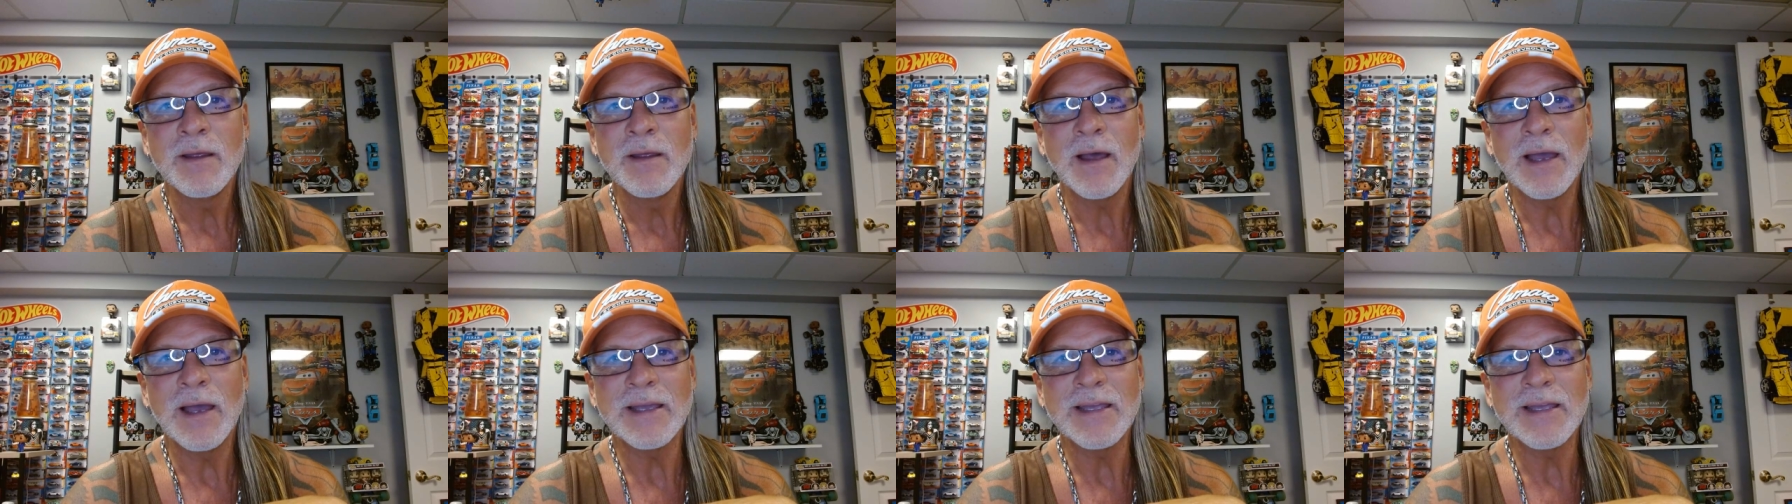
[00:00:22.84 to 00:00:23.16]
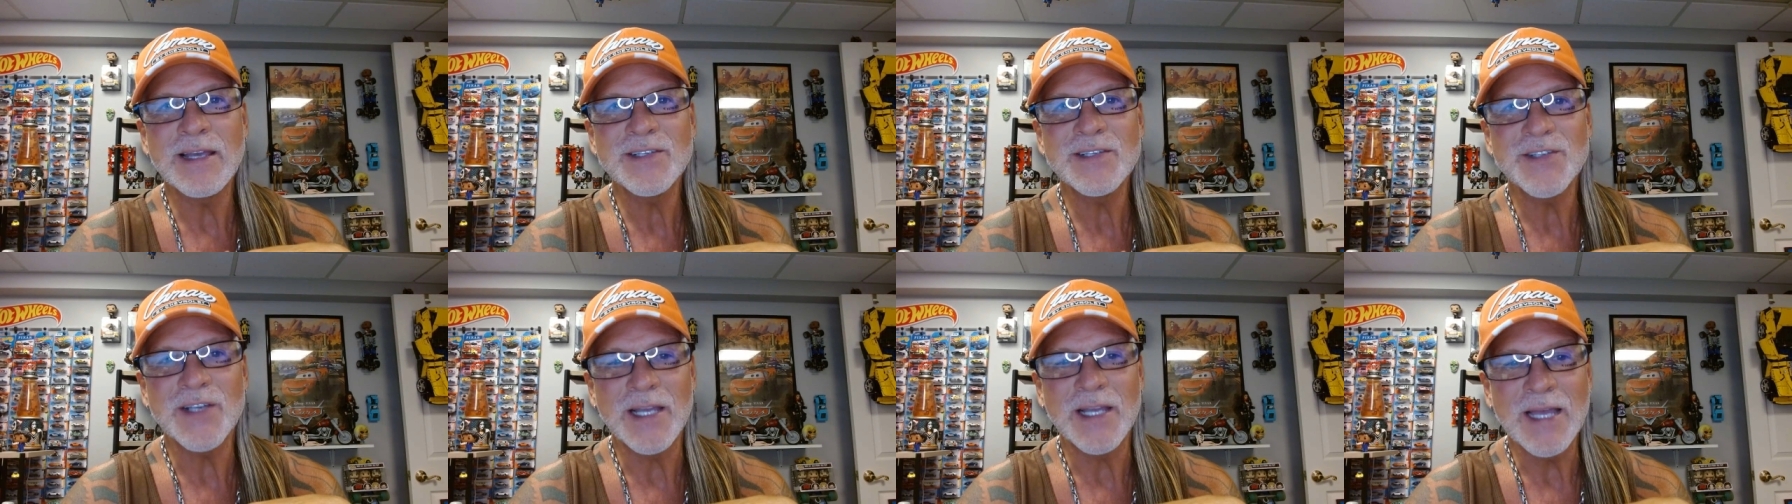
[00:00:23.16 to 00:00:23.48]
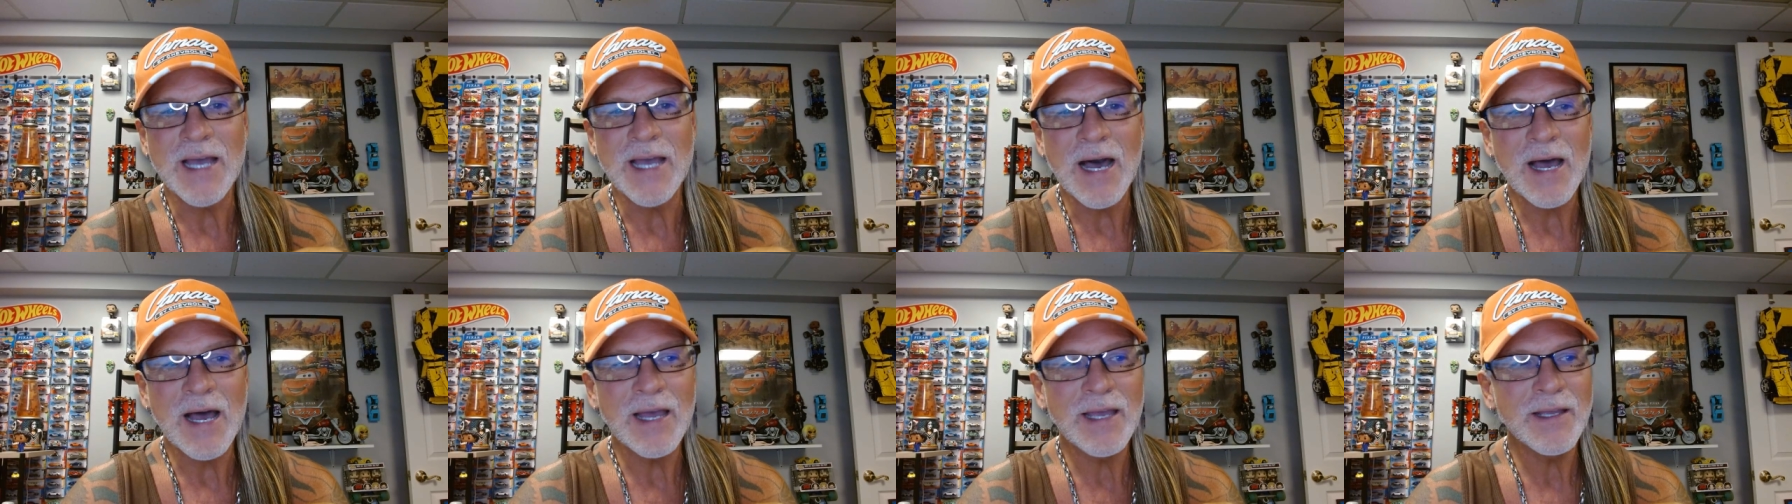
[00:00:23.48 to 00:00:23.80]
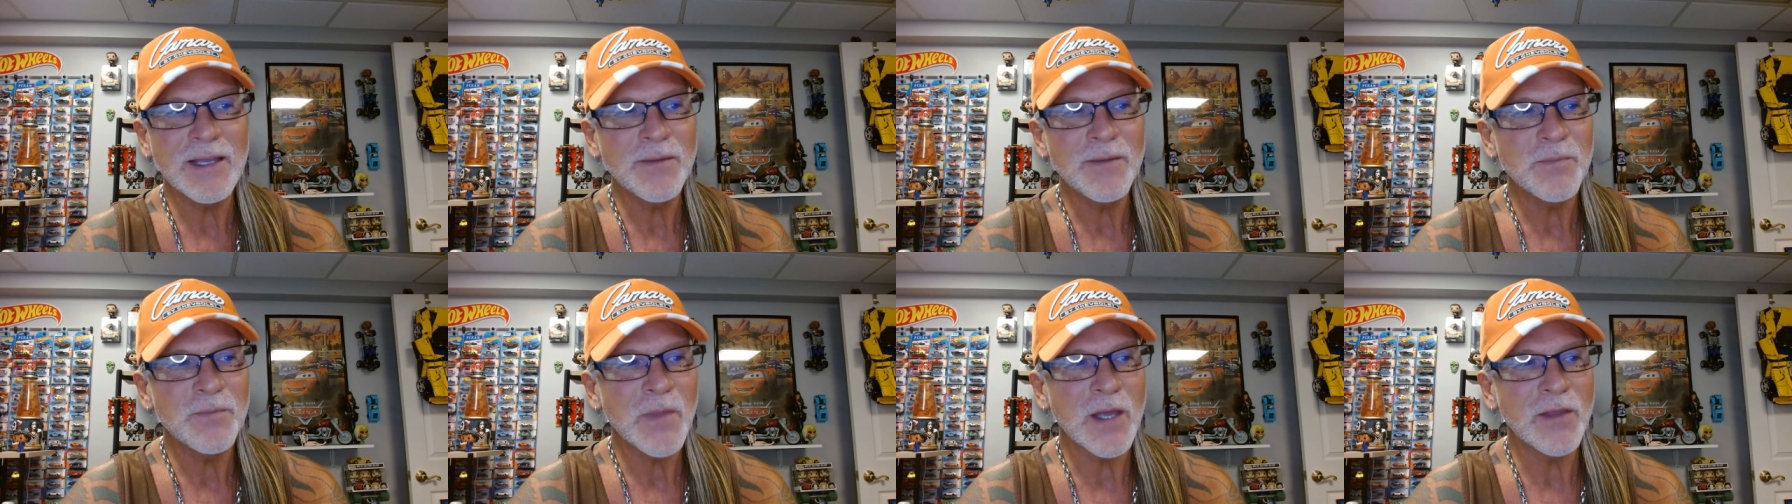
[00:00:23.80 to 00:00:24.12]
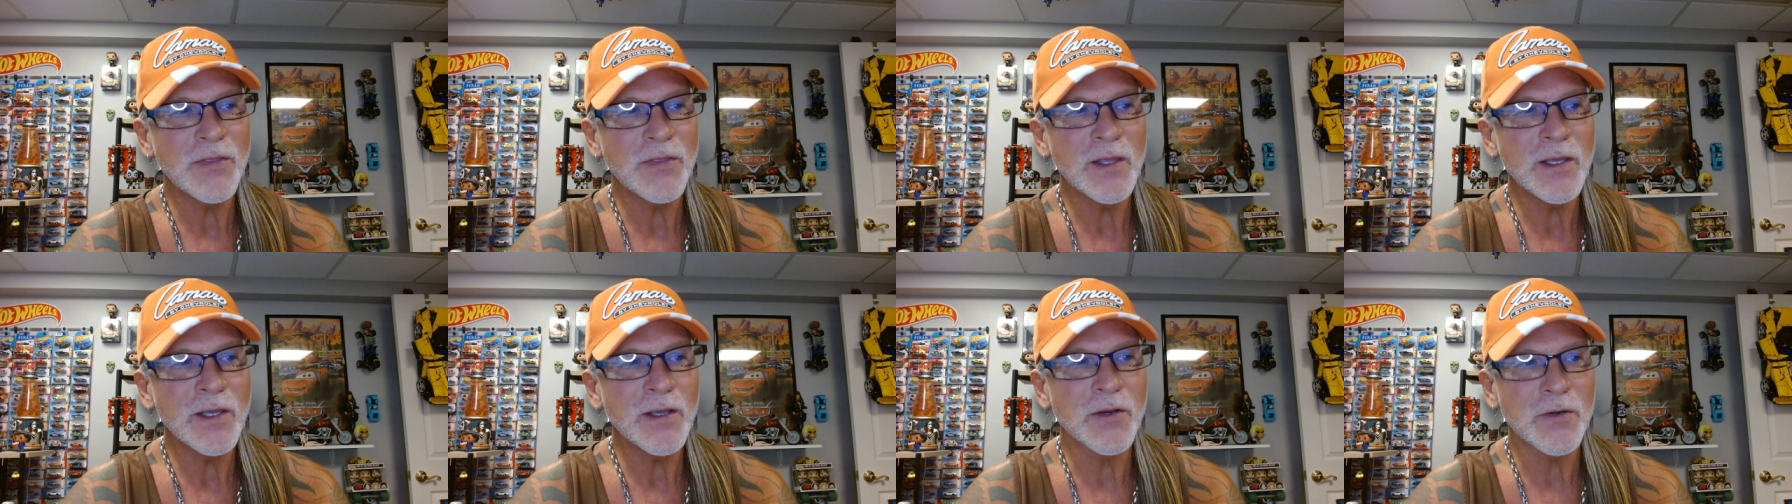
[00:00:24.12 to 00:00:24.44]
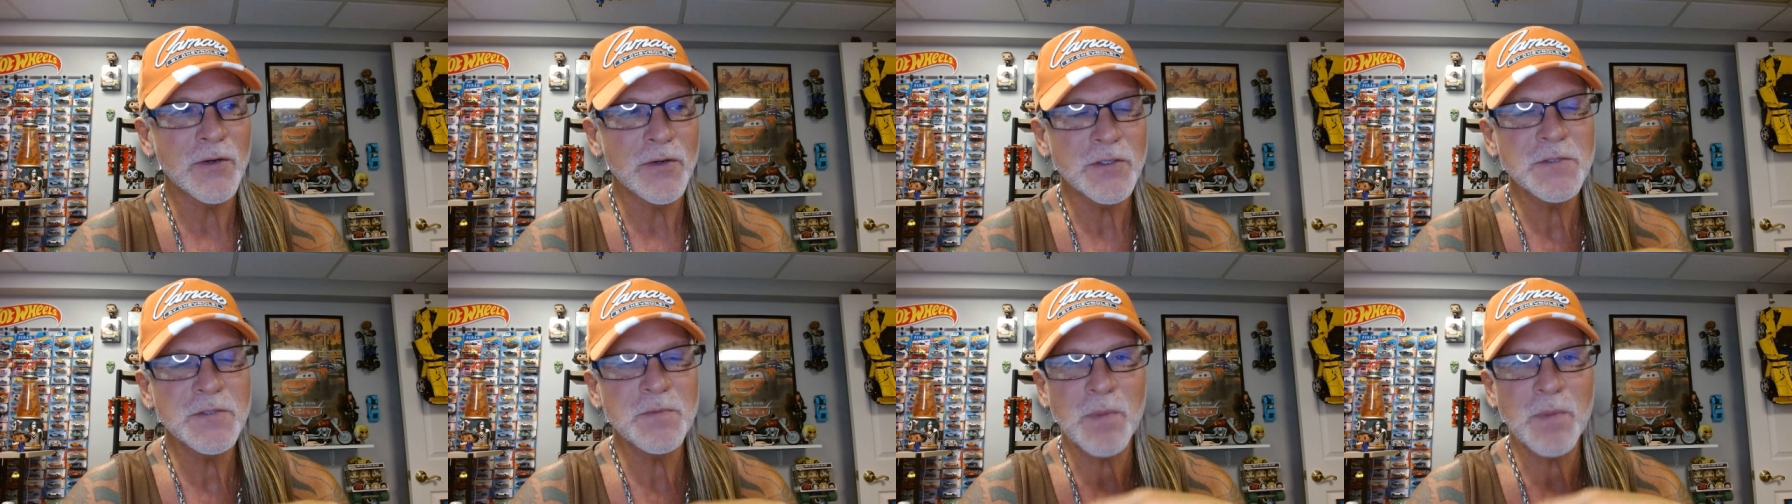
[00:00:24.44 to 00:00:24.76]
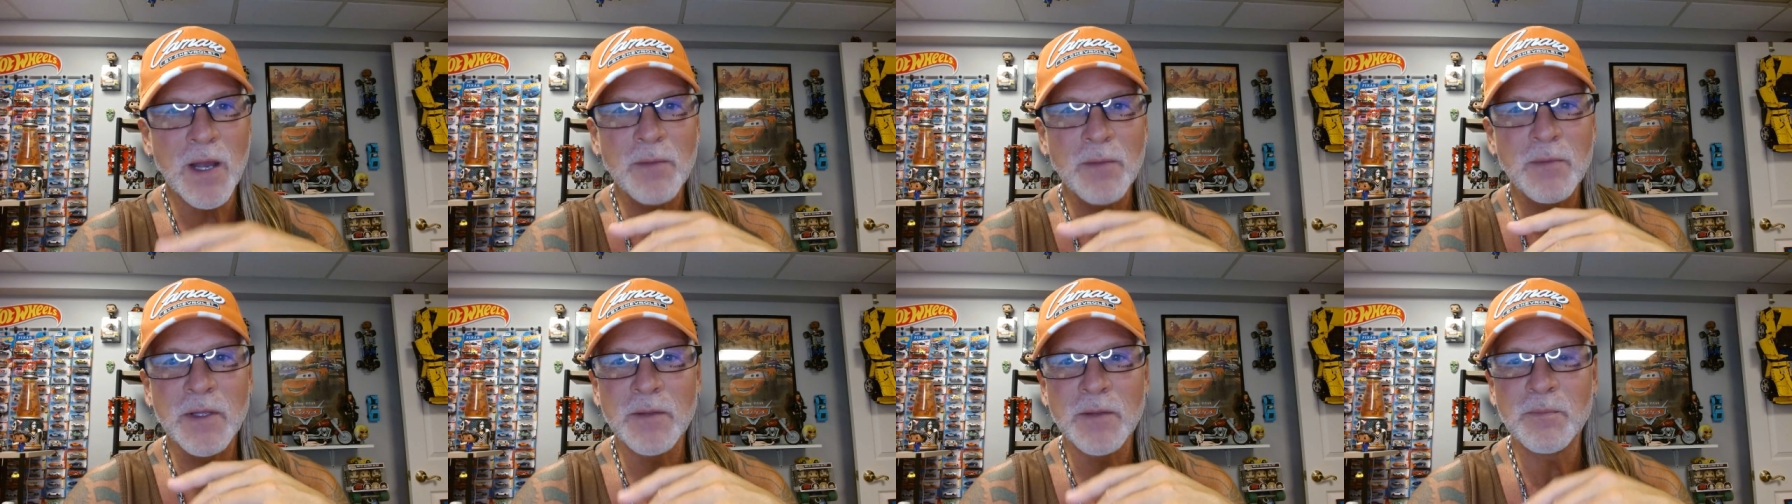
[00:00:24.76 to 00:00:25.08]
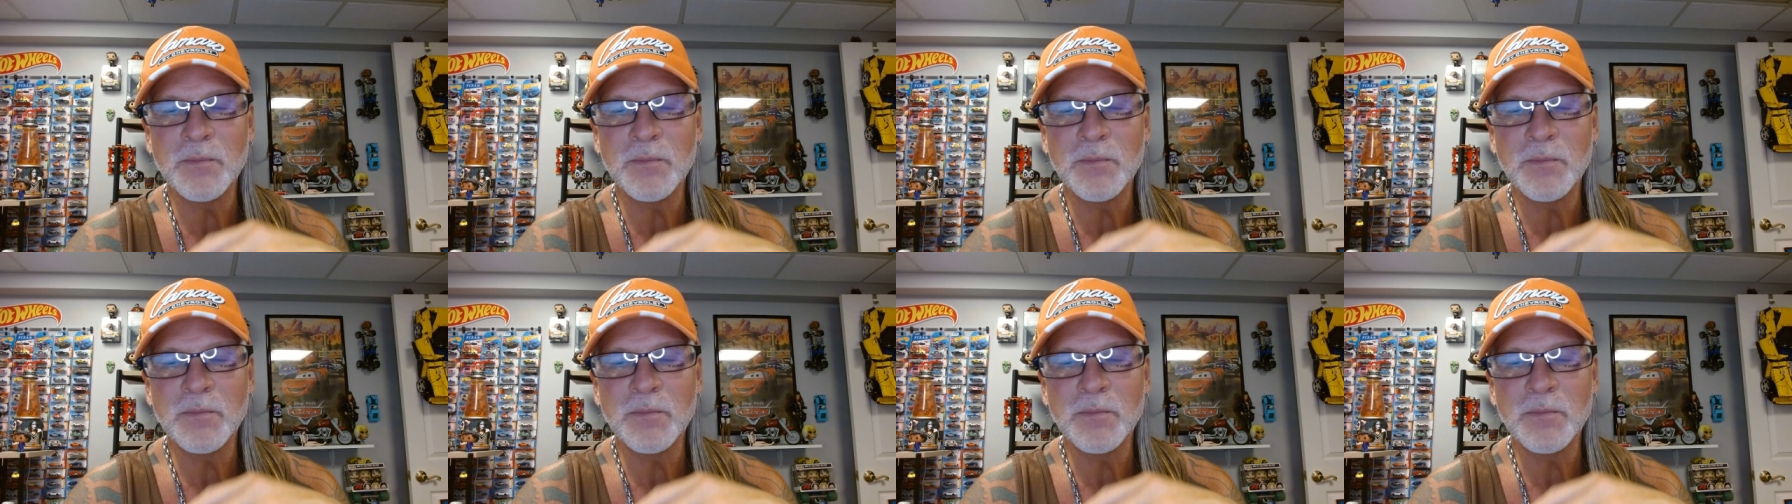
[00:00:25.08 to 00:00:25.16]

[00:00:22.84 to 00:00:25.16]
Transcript: I guess, a guy. I think girls probably